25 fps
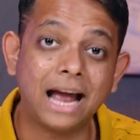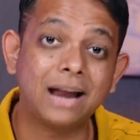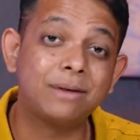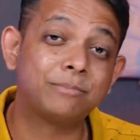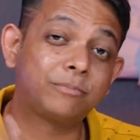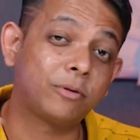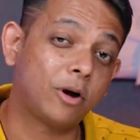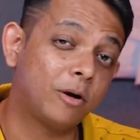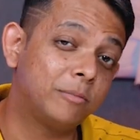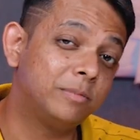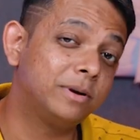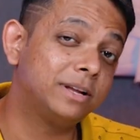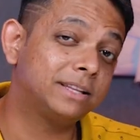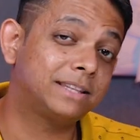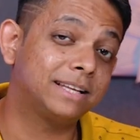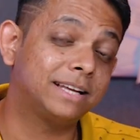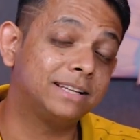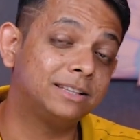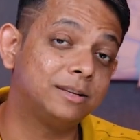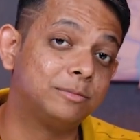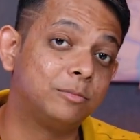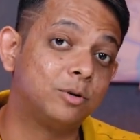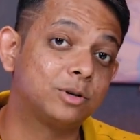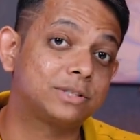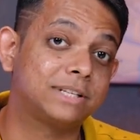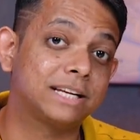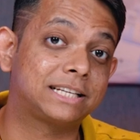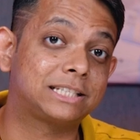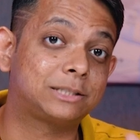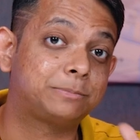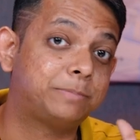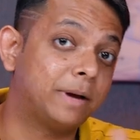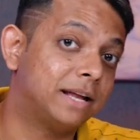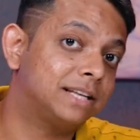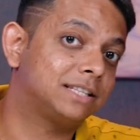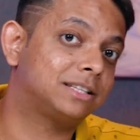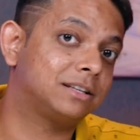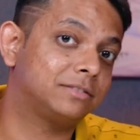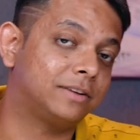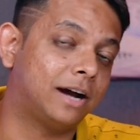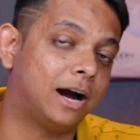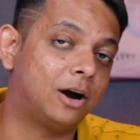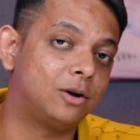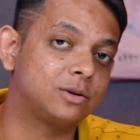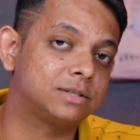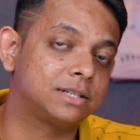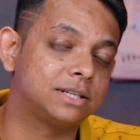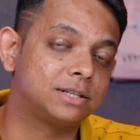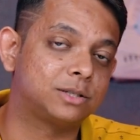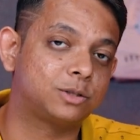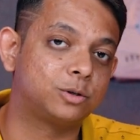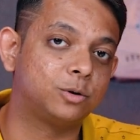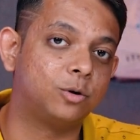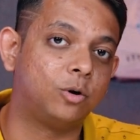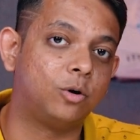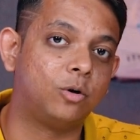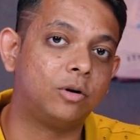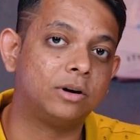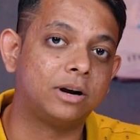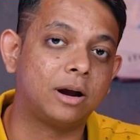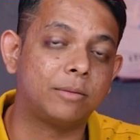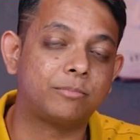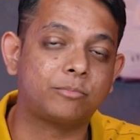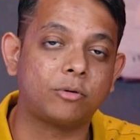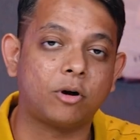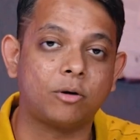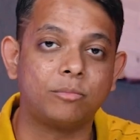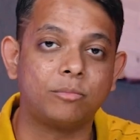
and probably think the most expensive houses to own are